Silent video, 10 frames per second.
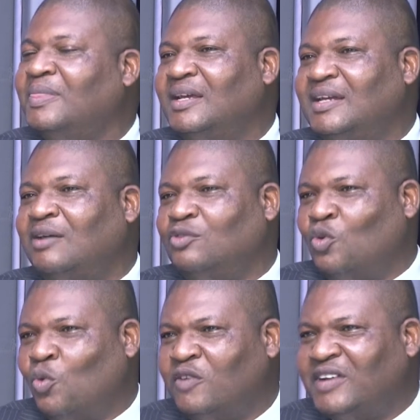Now,
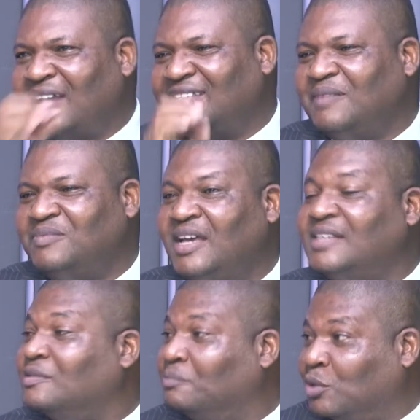one of the items there
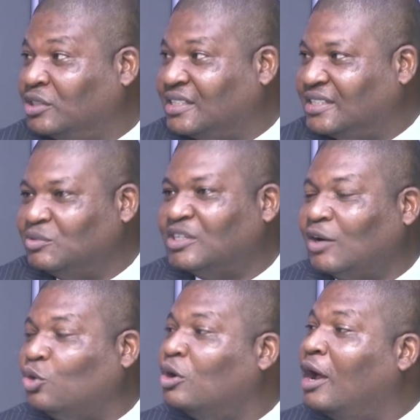is budgeting, which I
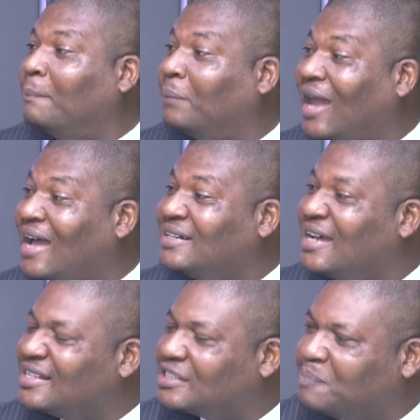call plan
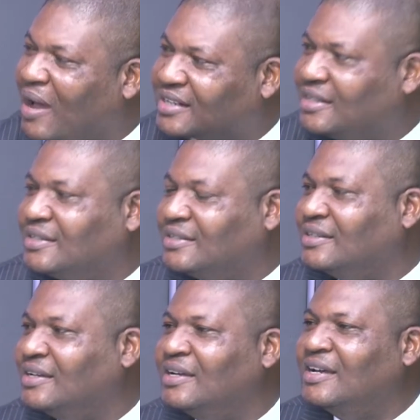spending.
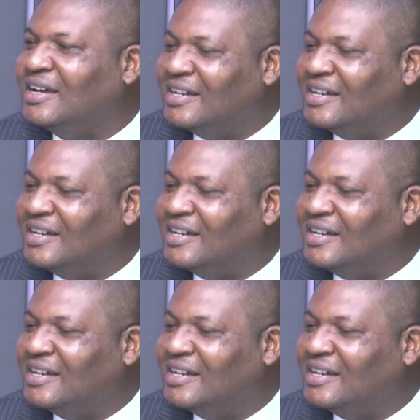Okay.